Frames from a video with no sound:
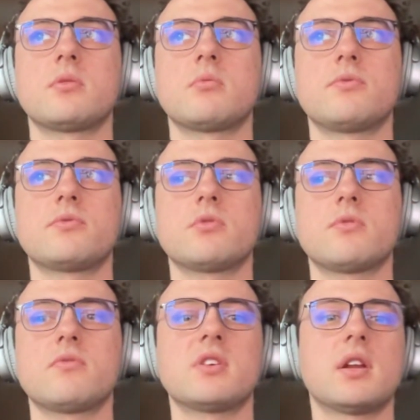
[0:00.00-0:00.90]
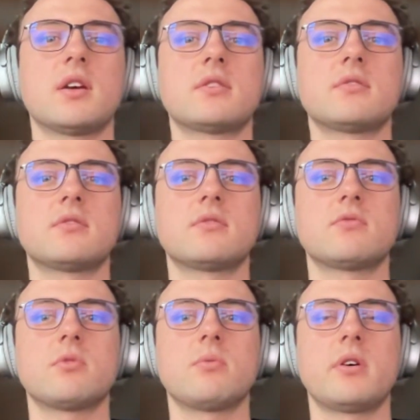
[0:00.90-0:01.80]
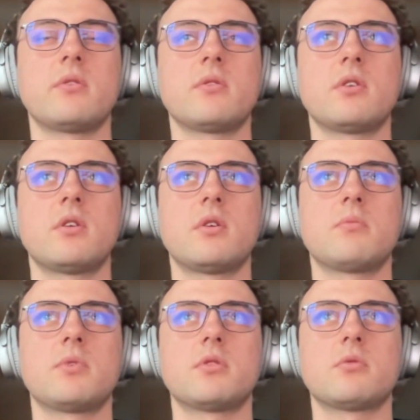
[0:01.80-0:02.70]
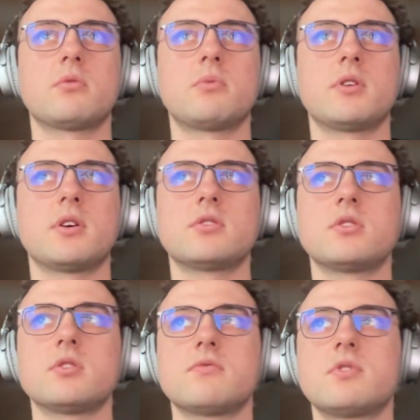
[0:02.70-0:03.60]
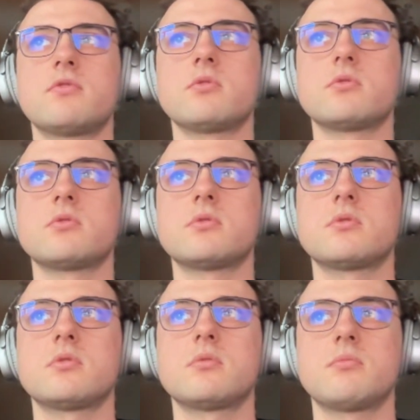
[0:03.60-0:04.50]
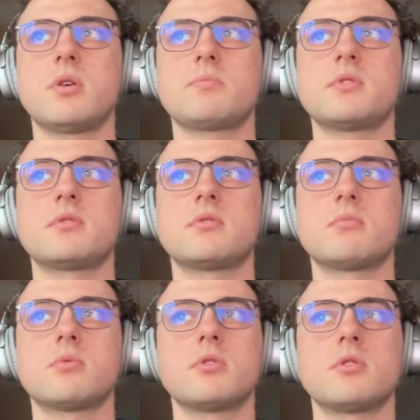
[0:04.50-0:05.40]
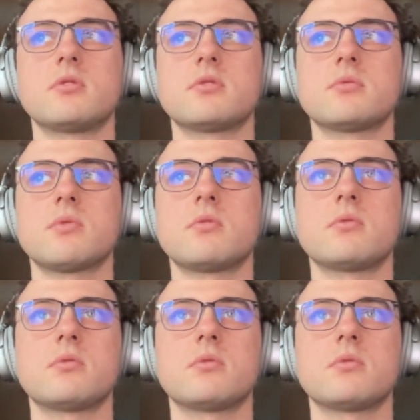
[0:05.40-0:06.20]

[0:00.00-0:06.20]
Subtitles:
we've sort of neglected for a while, but it could be a nice change of defaults, perhaps in Prometheus as well.